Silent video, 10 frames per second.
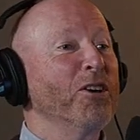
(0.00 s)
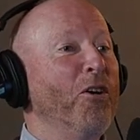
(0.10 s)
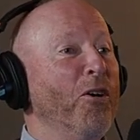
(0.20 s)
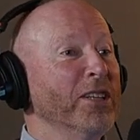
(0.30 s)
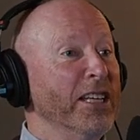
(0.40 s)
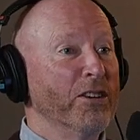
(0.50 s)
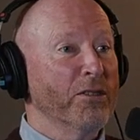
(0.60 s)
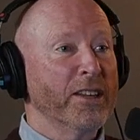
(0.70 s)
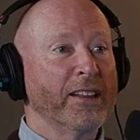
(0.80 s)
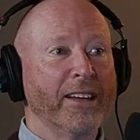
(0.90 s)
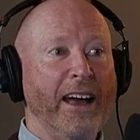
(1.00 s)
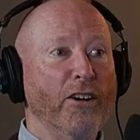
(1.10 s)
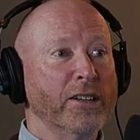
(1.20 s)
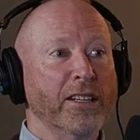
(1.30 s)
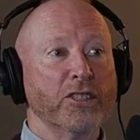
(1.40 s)
with the whole ego thing, like, how
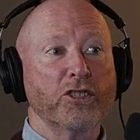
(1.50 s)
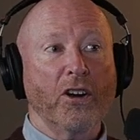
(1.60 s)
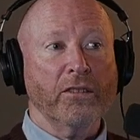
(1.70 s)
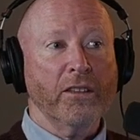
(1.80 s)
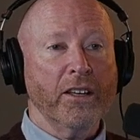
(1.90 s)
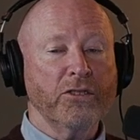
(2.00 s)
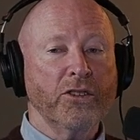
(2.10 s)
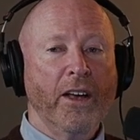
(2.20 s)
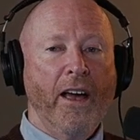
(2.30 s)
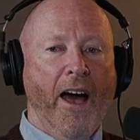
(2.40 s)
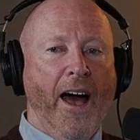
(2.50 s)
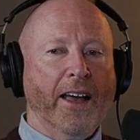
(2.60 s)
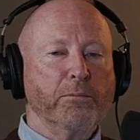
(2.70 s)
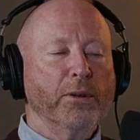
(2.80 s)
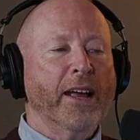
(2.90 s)
could I start this? Right. I
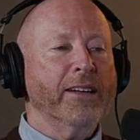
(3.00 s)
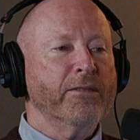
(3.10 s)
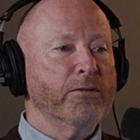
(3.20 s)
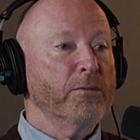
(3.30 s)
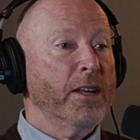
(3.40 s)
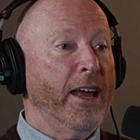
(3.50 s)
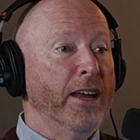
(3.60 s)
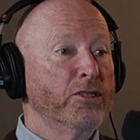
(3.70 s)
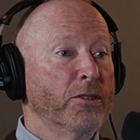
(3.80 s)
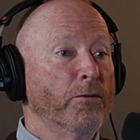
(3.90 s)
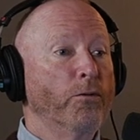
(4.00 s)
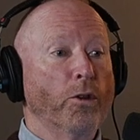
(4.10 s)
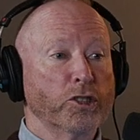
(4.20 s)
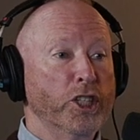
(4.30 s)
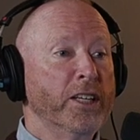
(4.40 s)
had planned it from the age of
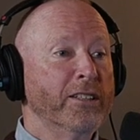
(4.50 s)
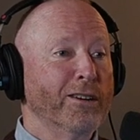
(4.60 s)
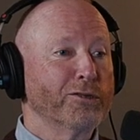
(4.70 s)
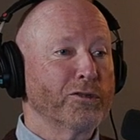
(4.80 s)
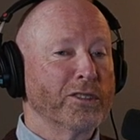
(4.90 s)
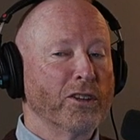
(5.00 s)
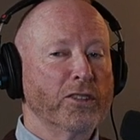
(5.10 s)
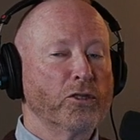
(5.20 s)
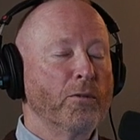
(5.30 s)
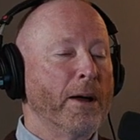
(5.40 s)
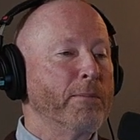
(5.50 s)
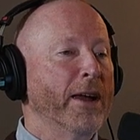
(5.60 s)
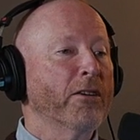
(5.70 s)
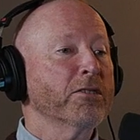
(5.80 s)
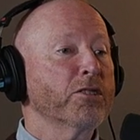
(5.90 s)
fourteen. I was going mm. to law school. My
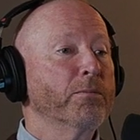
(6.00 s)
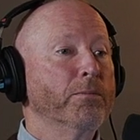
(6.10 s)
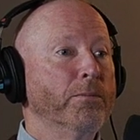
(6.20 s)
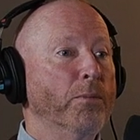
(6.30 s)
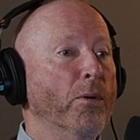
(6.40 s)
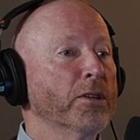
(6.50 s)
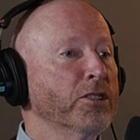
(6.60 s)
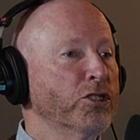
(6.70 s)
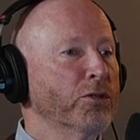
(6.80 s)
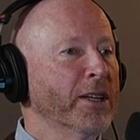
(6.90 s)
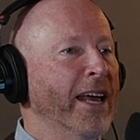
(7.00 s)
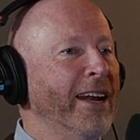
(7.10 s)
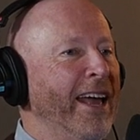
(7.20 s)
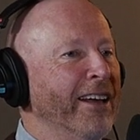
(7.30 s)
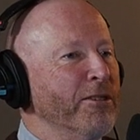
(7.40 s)
parents poured into it, and I
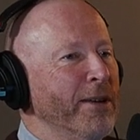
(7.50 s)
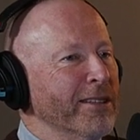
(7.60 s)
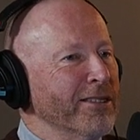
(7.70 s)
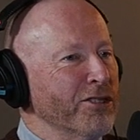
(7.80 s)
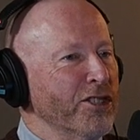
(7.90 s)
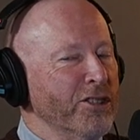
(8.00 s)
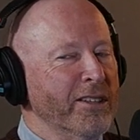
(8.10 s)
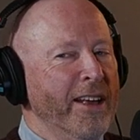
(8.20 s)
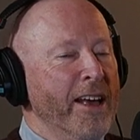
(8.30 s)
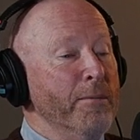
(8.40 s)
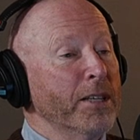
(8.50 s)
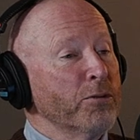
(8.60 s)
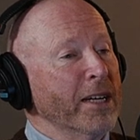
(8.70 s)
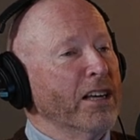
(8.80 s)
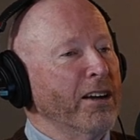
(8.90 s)
had to make a decision, because
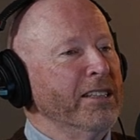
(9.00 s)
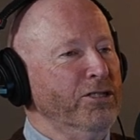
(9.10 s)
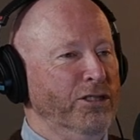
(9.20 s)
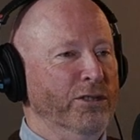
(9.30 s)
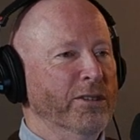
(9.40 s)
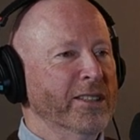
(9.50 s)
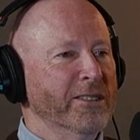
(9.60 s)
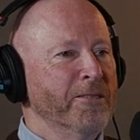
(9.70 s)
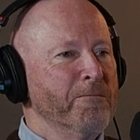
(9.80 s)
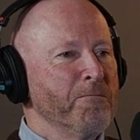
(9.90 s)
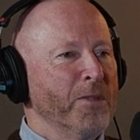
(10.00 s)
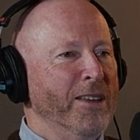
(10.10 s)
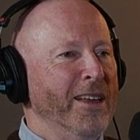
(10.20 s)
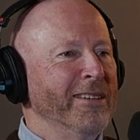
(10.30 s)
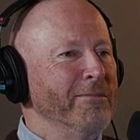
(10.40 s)
when I got into it, I
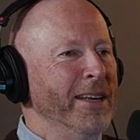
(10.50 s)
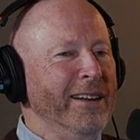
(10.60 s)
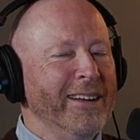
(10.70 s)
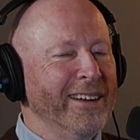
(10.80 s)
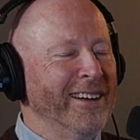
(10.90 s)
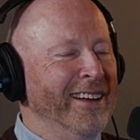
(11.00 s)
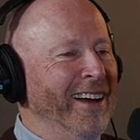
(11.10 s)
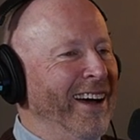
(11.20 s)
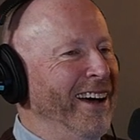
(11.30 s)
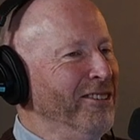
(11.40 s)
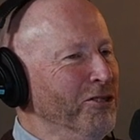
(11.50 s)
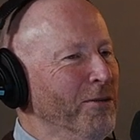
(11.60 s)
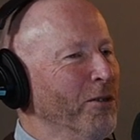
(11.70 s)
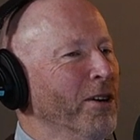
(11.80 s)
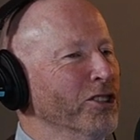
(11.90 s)
thought, man, I, I don't know if
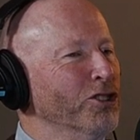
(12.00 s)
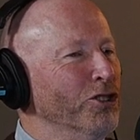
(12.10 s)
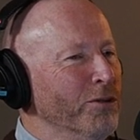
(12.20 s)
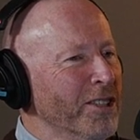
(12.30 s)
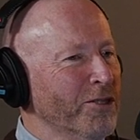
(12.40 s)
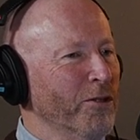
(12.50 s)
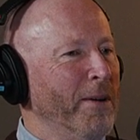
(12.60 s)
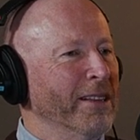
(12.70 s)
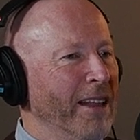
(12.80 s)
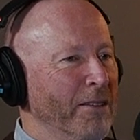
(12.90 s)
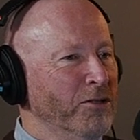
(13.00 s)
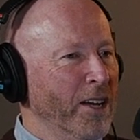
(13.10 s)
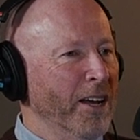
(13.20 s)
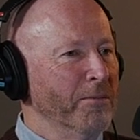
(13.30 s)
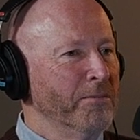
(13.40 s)
I want to do this for my
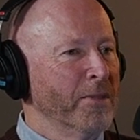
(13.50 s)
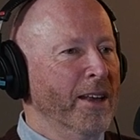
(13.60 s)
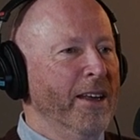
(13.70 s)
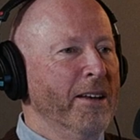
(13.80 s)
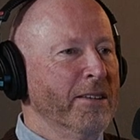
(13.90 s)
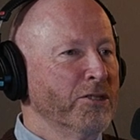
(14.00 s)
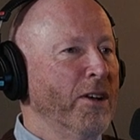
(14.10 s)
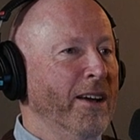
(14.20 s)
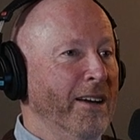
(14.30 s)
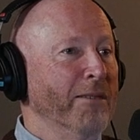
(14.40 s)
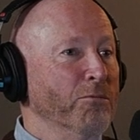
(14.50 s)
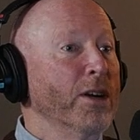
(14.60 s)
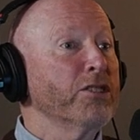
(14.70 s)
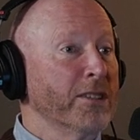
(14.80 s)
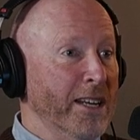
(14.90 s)
lifetime. Right. So I'm
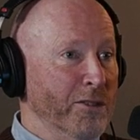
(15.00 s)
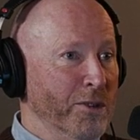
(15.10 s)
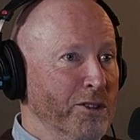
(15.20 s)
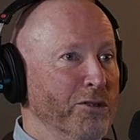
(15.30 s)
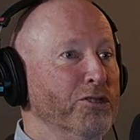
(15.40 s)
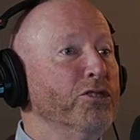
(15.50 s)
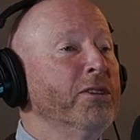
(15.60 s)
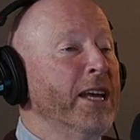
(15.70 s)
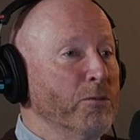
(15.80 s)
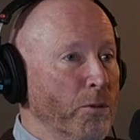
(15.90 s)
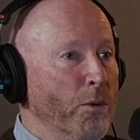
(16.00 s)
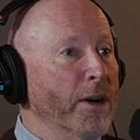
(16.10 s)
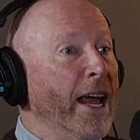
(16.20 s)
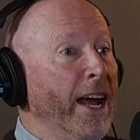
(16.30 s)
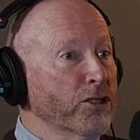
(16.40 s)
resonating with you. Yeah. You came to a
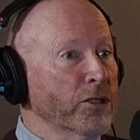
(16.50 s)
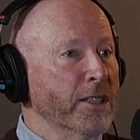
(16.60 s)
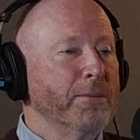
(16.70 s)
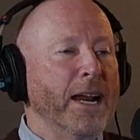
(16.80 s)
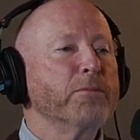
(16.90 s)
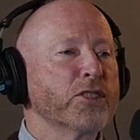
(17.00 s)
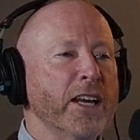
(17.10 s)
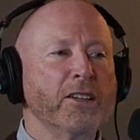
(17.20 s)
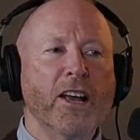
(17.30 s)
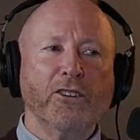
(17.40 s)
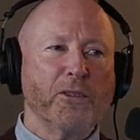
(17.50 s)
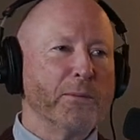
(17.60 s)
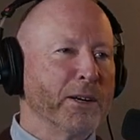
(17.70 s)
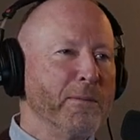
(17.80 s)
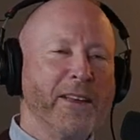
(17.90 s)
point, actually, but I'm just saying, you're a
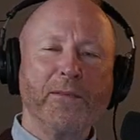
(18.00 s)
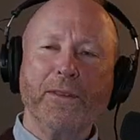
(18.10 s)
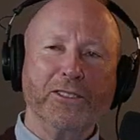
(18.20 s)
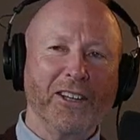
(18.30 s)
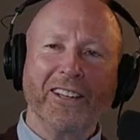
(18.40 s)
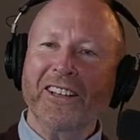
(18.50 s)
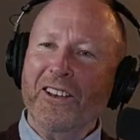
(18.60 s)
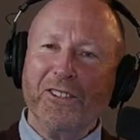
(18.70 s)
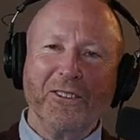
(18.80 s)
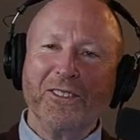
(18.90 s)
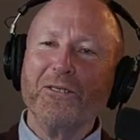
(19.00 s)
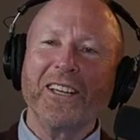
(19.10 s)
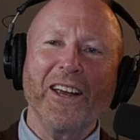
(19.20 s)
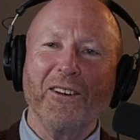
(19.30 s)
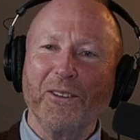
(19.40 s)
bigger man than me, John. Mm-hmm. You, you
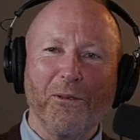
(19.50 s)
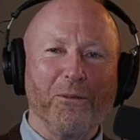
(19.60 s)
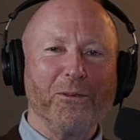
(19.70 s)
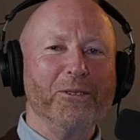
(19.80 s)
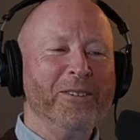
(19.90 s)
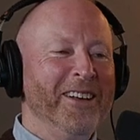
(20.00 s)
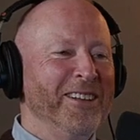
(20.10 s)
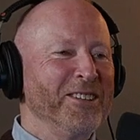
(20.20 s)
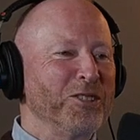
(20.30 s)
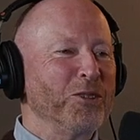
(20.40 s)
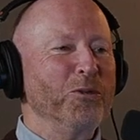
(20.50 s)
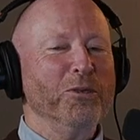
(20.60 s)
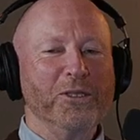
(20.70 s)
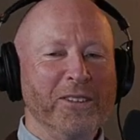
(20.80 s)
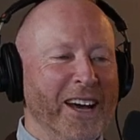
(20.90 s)
carried it through the
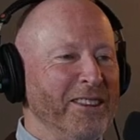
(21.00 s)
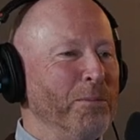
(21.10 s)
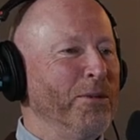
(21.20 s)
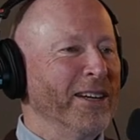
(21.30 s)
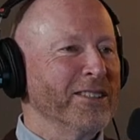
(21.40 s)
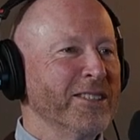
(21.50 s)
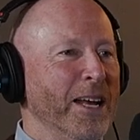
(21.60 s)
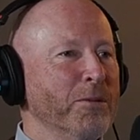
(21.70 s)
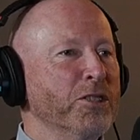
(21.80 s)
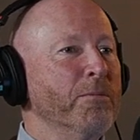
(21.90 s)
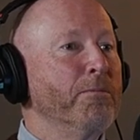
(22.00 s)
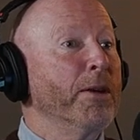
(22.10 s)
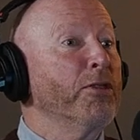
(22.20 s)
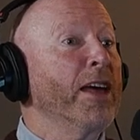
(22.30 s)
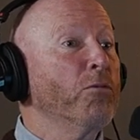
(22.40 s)
school. You got the practice established.
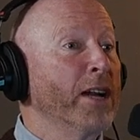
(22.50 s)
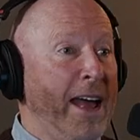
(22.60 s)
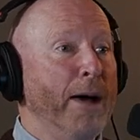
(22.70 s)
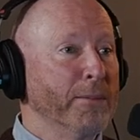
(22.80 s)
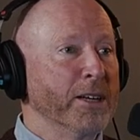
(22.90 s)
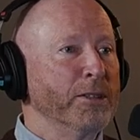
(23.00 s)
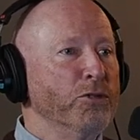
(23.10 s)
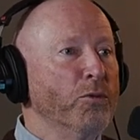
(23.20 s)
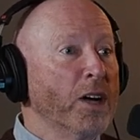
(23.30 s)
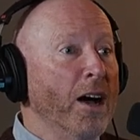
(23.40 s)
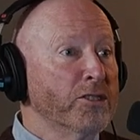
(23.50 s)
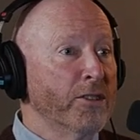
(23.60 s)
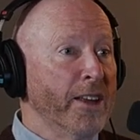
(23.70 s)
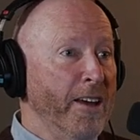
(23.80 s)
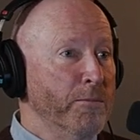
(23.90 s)
But then what happened? I mean, you got to
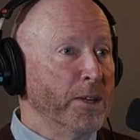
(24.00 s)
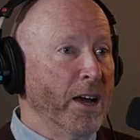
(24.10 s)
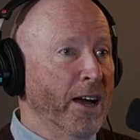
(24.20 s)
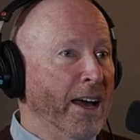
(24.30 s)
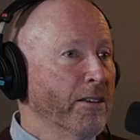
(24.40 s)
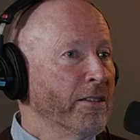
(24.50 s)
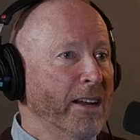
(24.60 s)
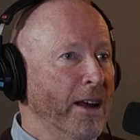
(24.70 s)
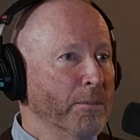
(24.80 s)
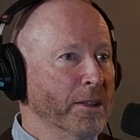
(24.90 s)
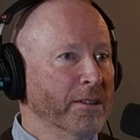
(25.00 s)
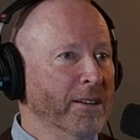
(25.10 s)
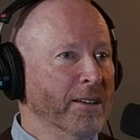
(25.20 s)
the F B I. How did that happen?